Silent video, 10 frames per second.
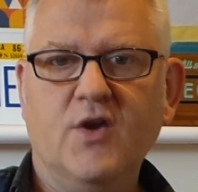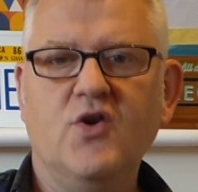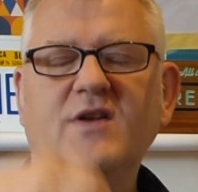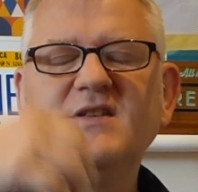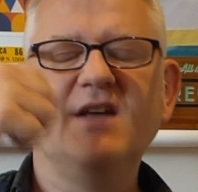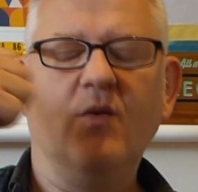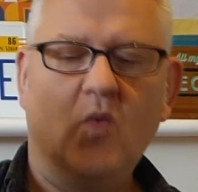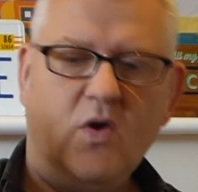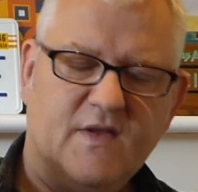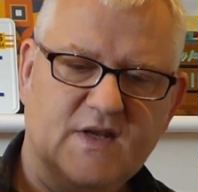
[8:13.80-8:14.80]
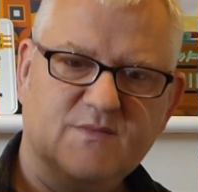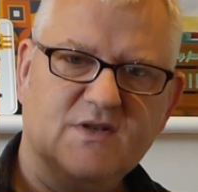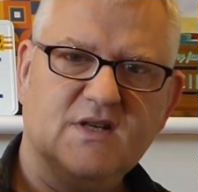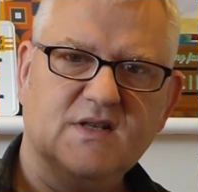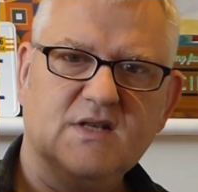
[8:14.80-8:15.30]
you can set one of these
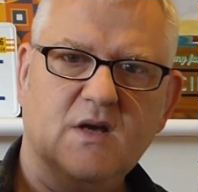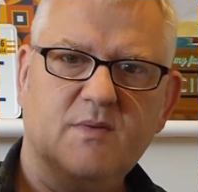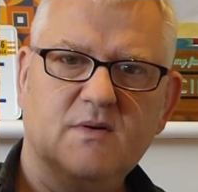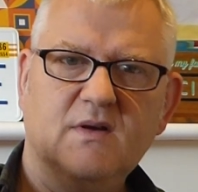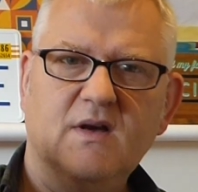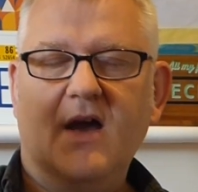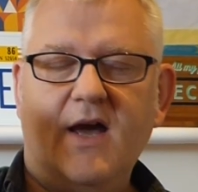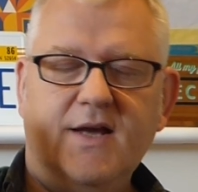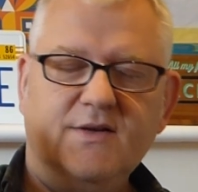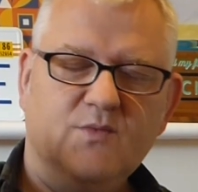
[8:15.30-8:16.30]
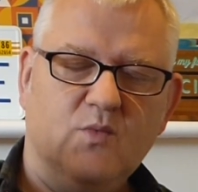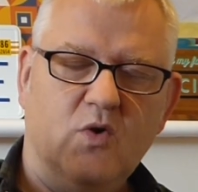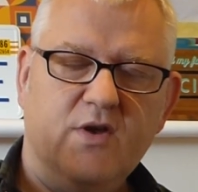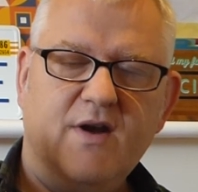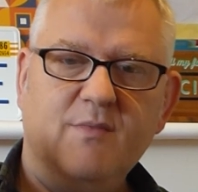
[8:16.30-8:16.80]
machines up, and
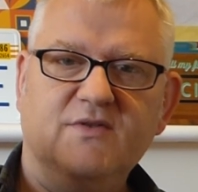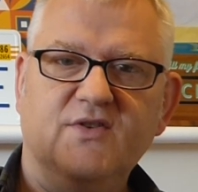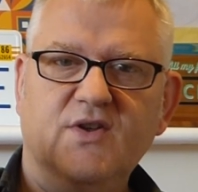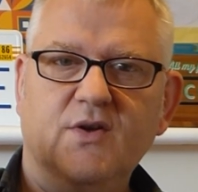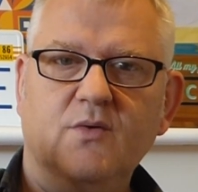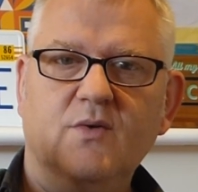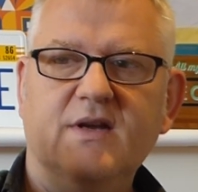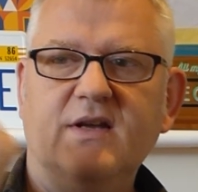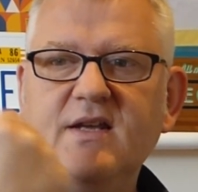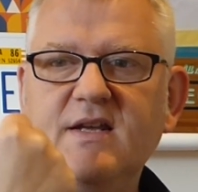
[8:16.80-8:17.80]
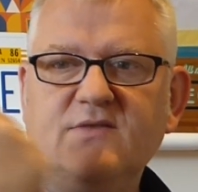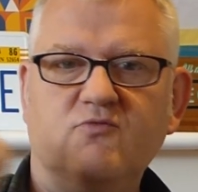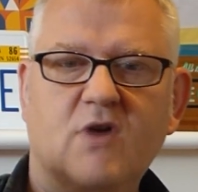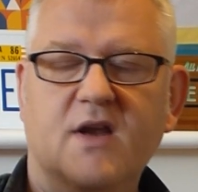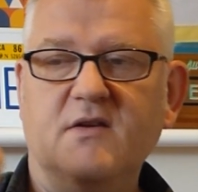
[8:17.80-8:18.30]
what you're able to do is
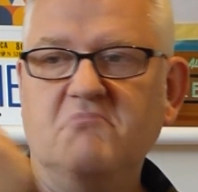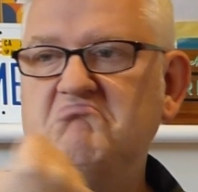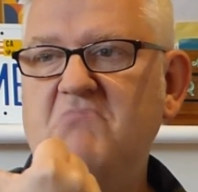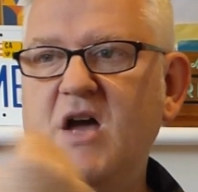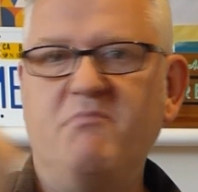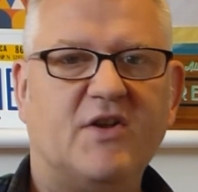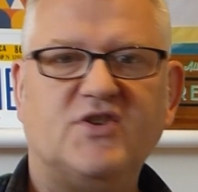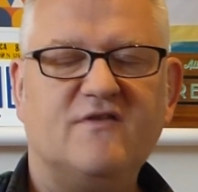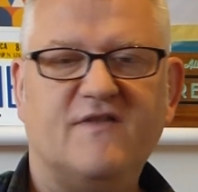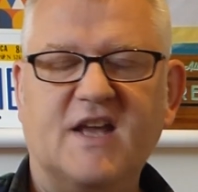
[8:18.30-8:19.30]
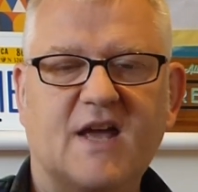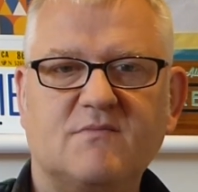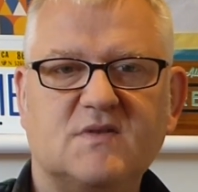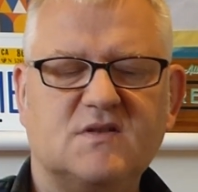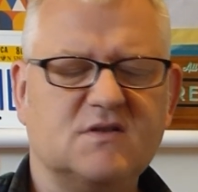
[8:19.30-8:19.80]
run a bunch of
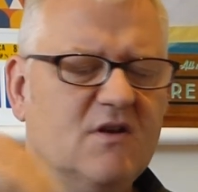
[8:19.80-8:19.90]
VMs.